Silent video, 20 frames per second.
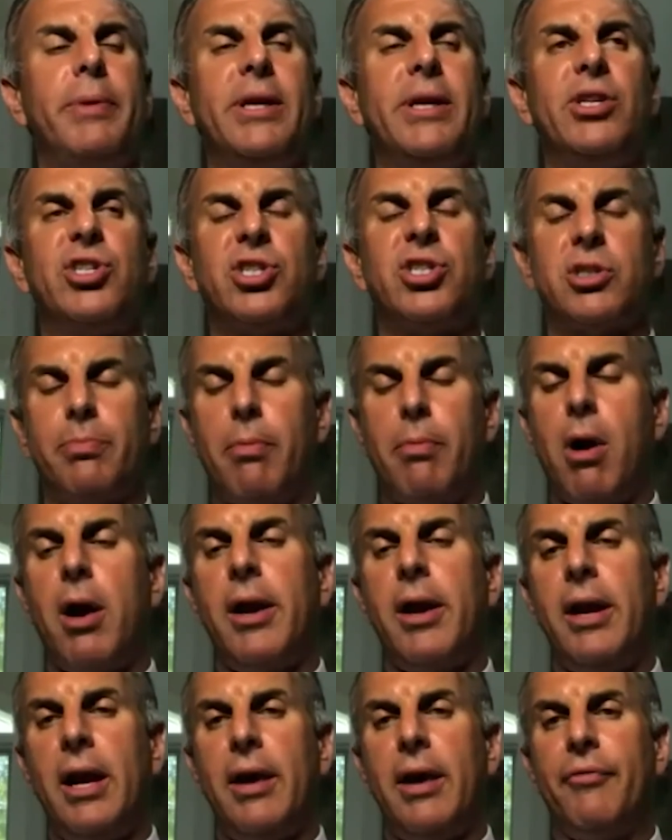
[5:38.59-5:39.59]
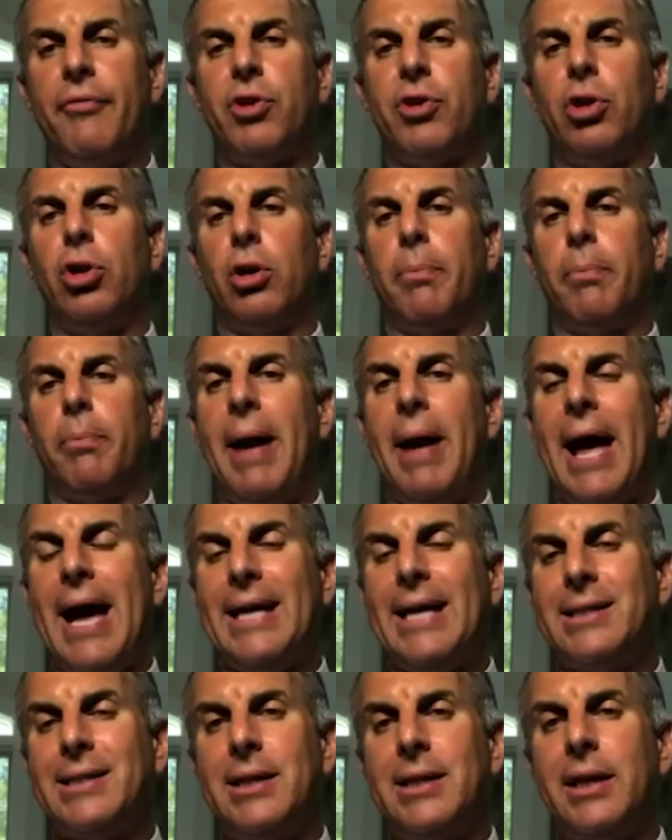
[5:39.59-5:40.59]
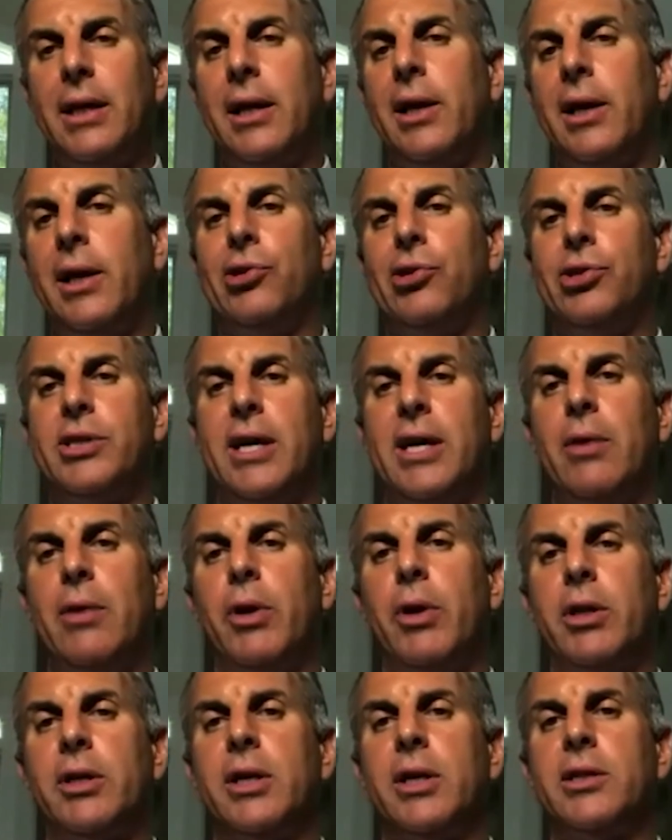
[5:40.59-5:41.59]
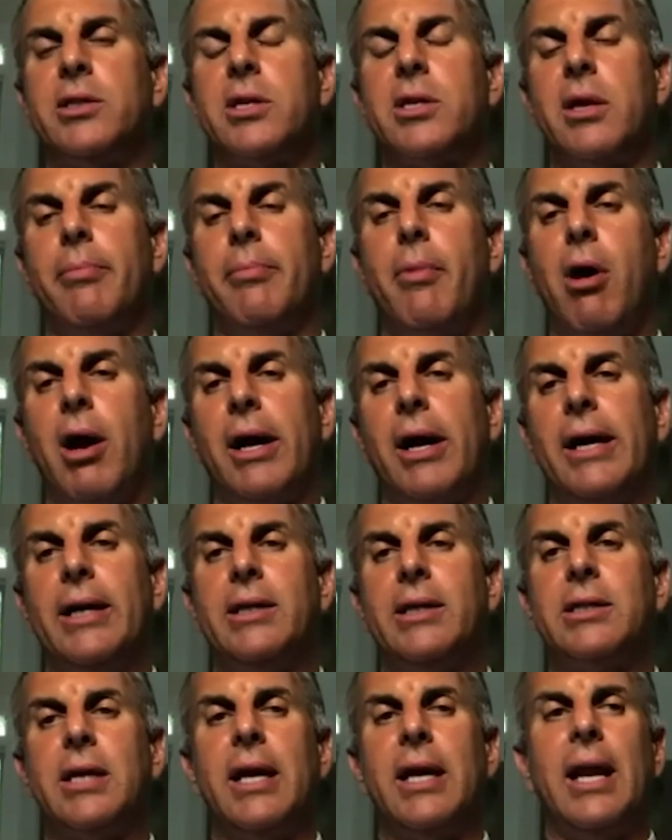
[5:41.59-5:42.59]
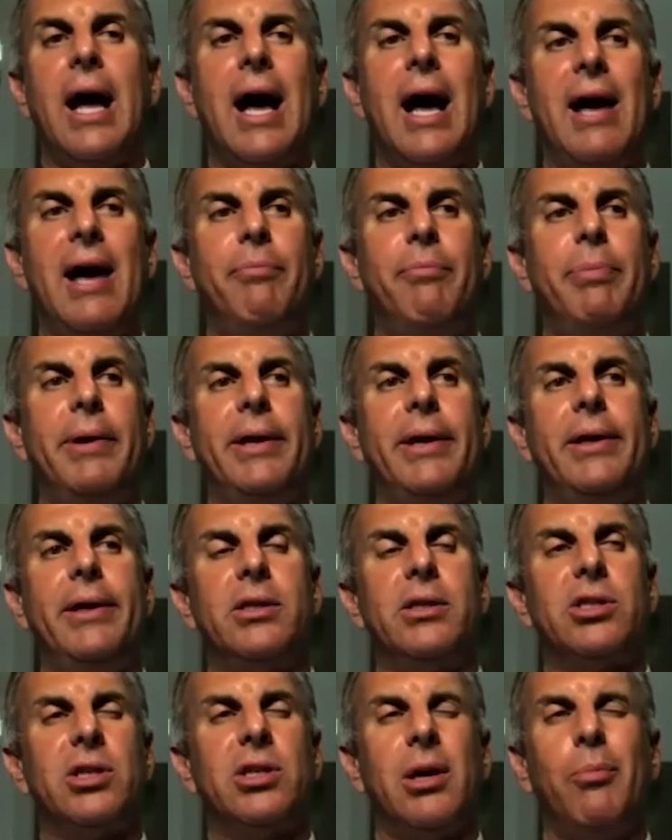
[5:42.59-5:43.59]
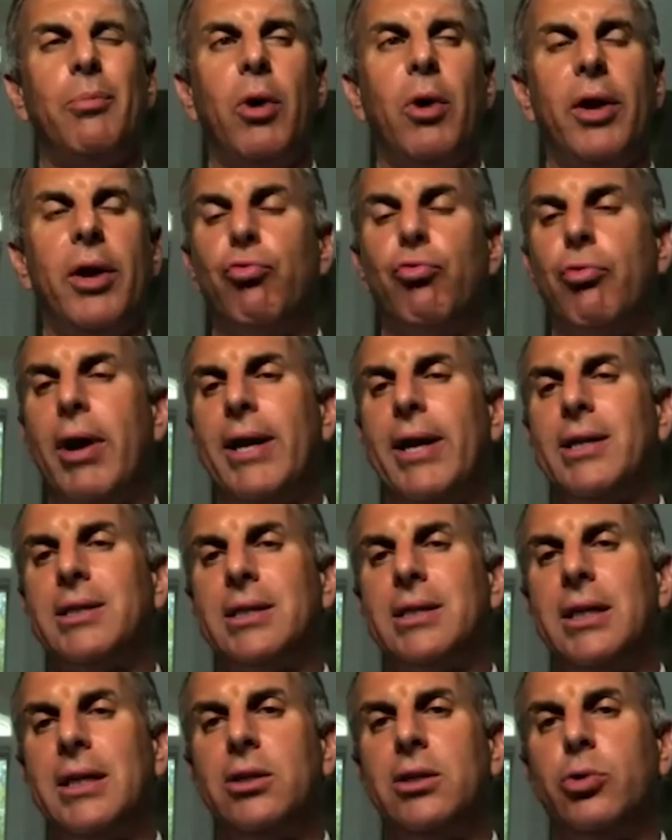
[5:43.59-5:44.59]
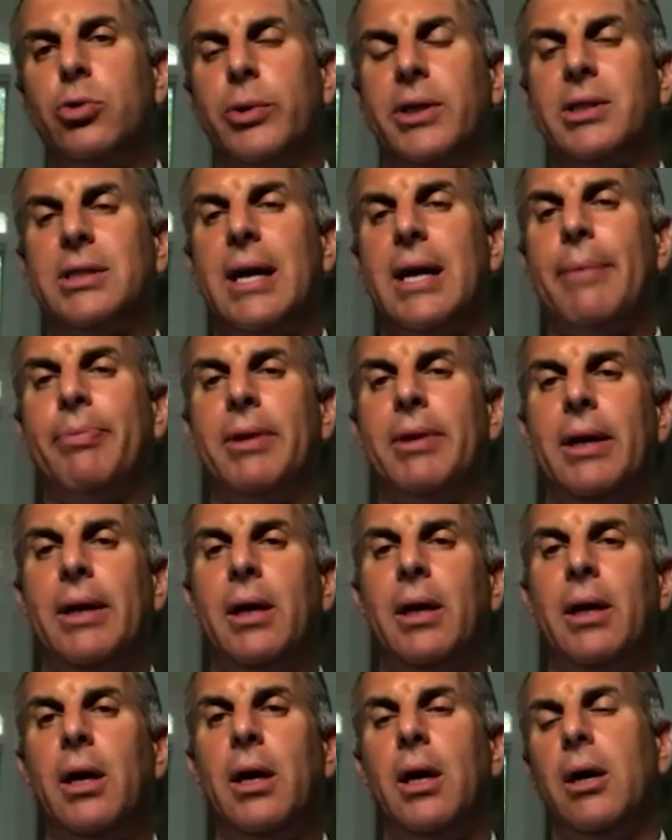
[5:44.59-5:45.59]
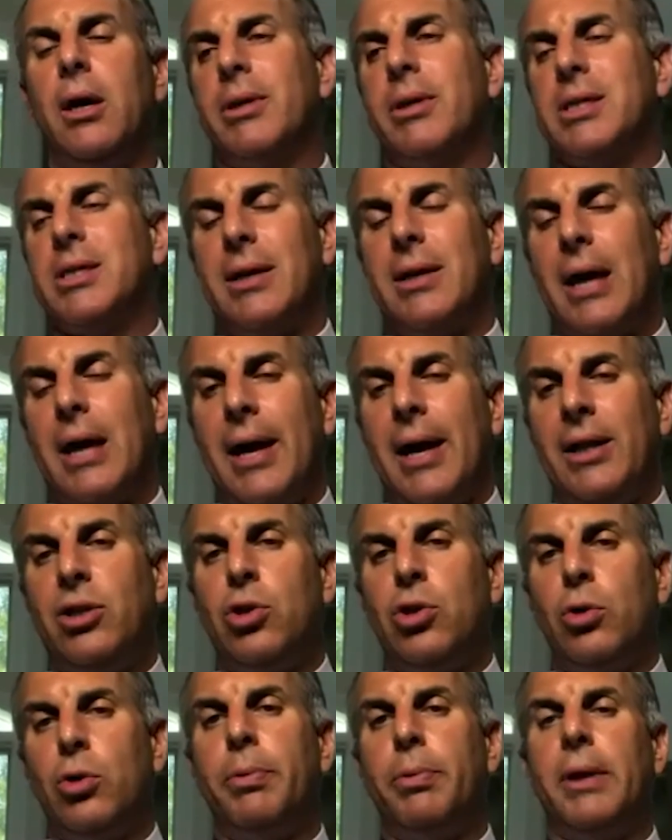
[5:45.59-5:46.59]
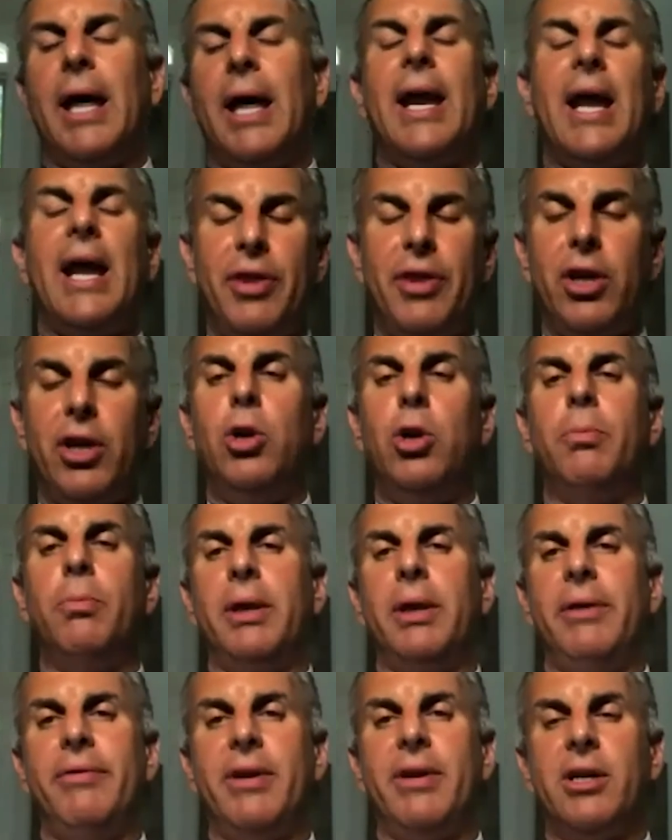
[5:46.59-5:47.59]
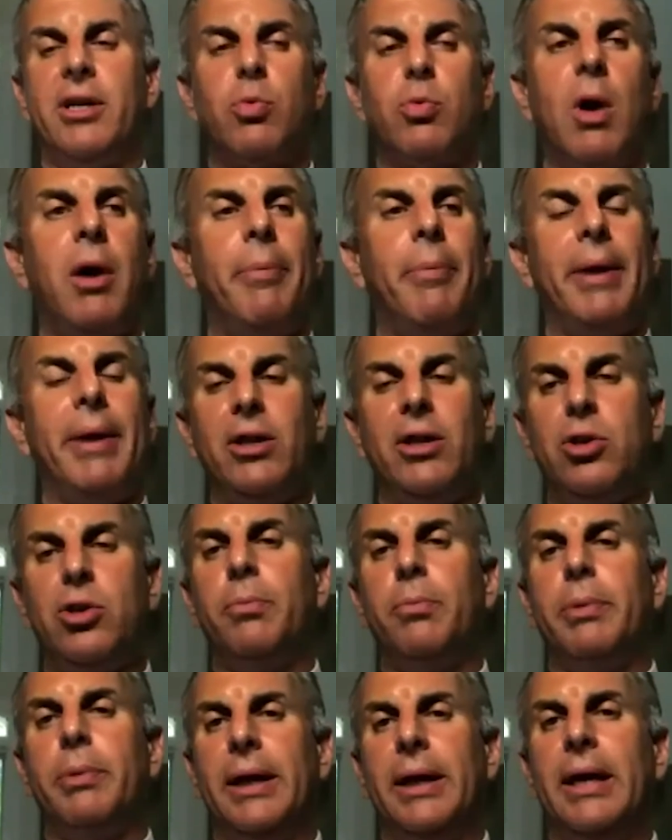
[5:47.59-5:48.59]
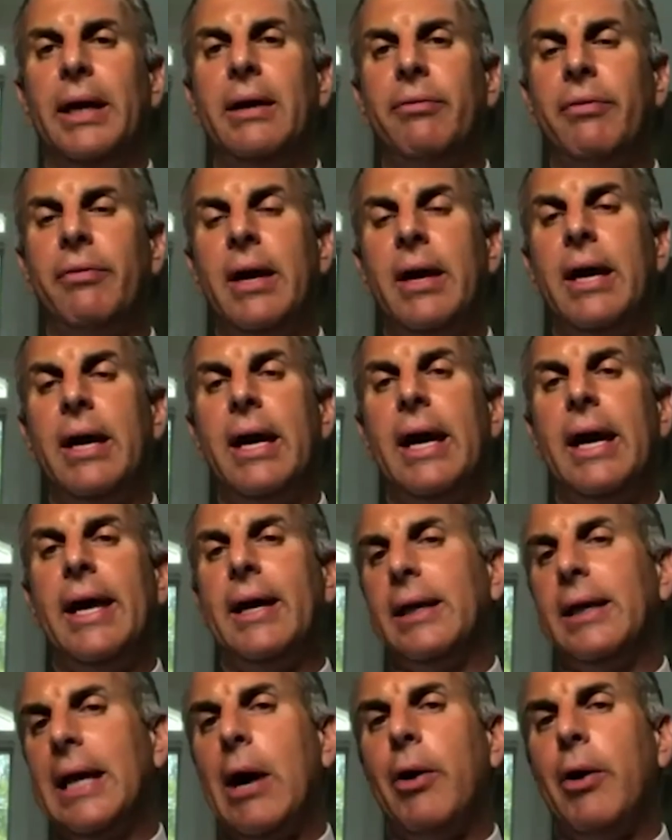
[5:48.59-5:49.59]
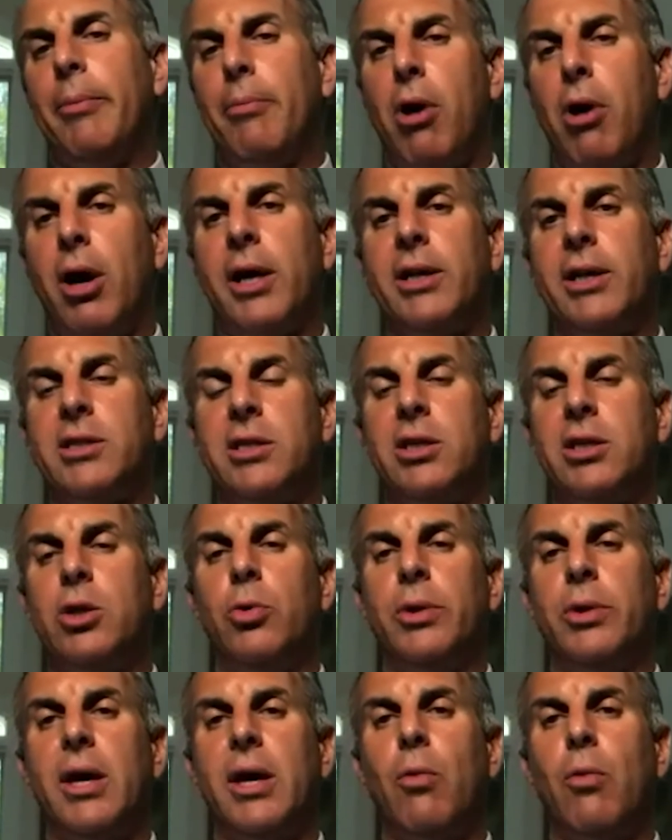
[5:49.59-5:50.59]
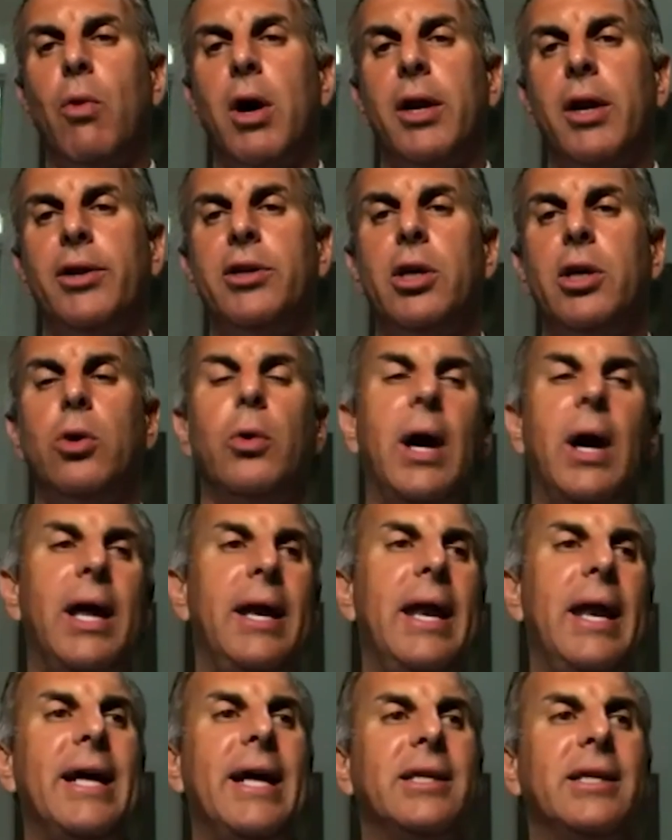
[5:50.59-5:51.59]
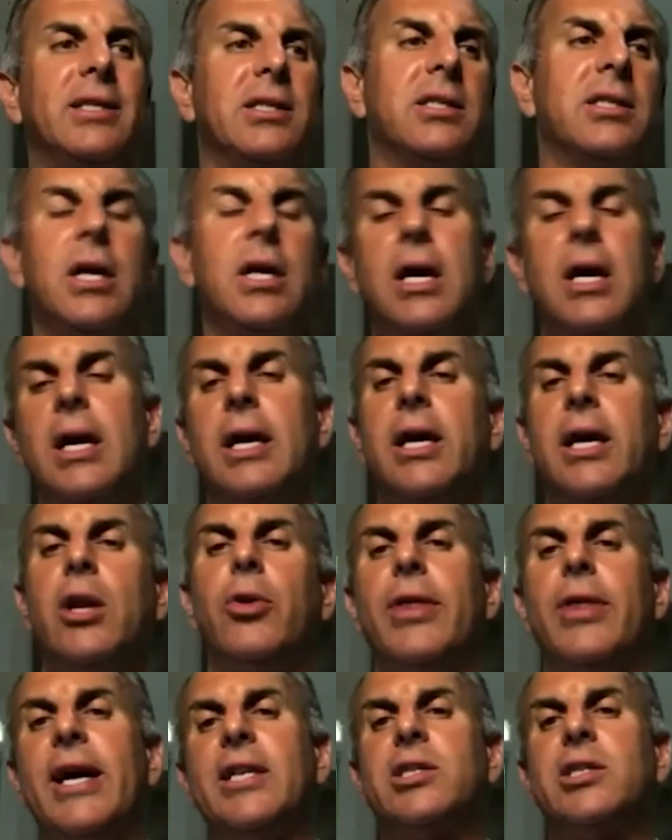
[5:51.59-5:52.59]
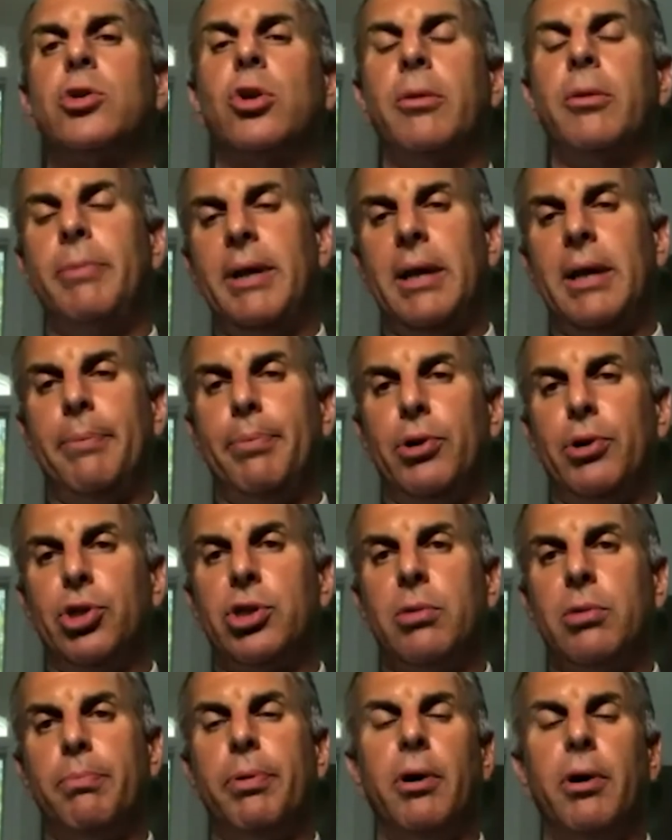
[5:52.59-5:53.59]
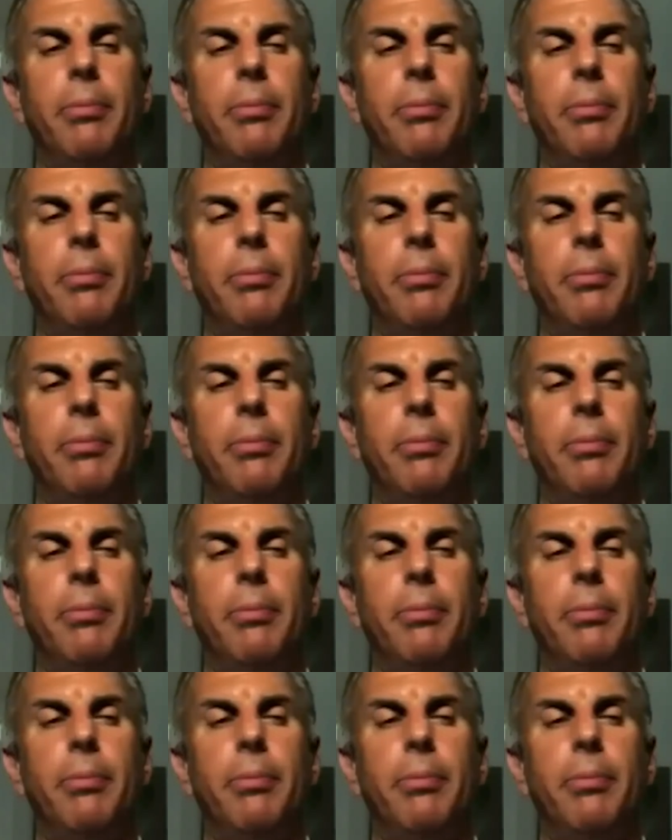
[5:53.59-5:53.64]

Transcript: smart enough to look past it and understand what it does to the markets, and I've been somewhat reticent to accept it because I do, and I think you believe in it as well, but I do believe in allowing markets to do what they want to do, and that's sort of been the push and pull.